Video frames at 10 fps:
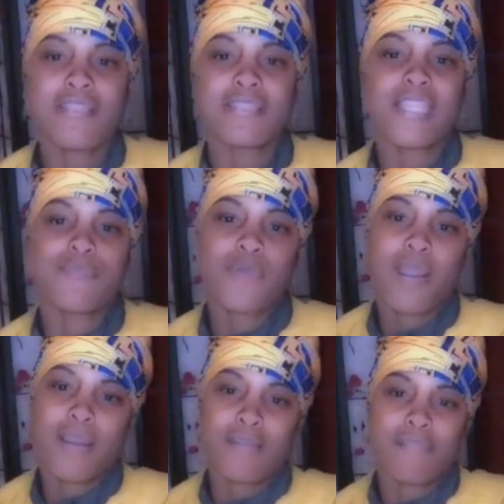
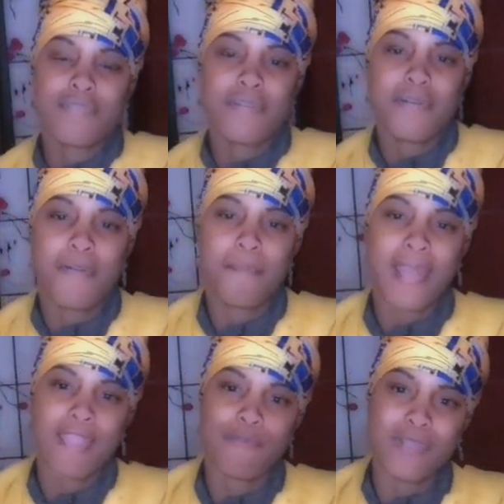example of
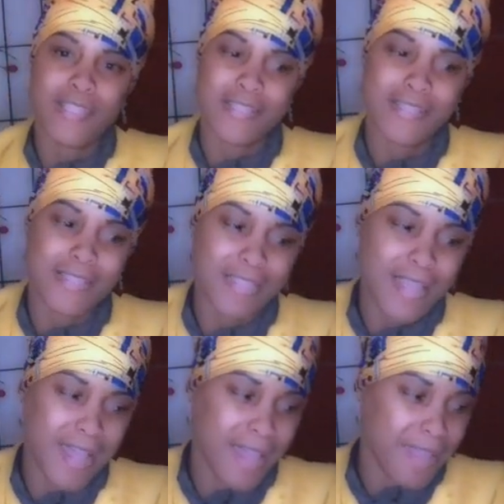mindfulness.
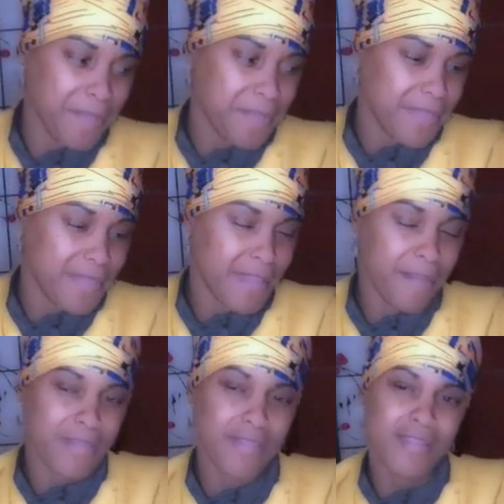I'm,
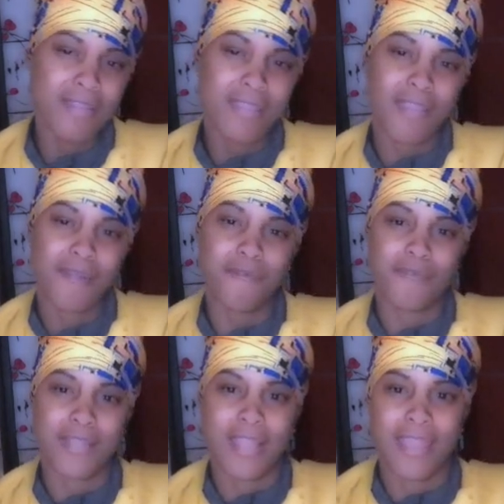I'm sitting down,
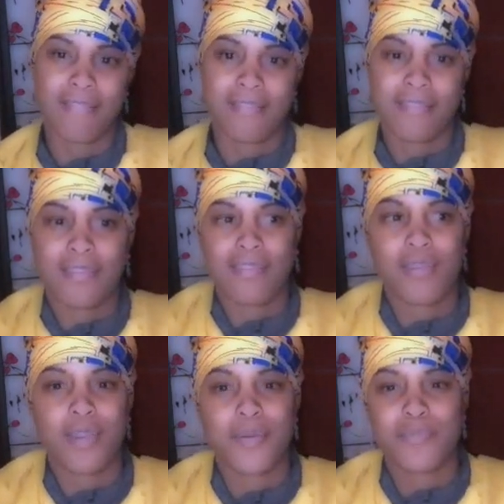relaxing,
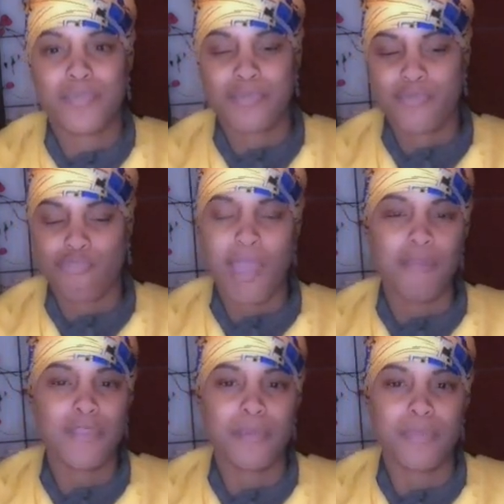um, trying
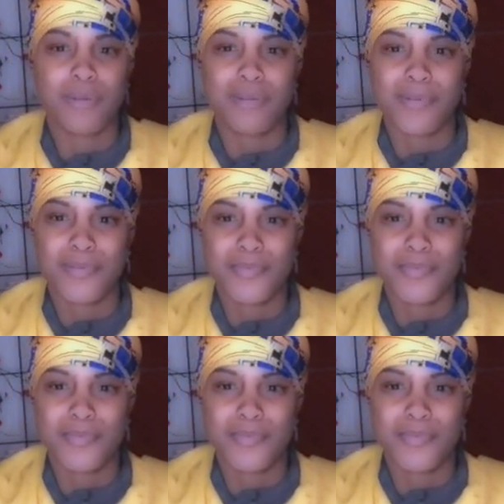to read a book.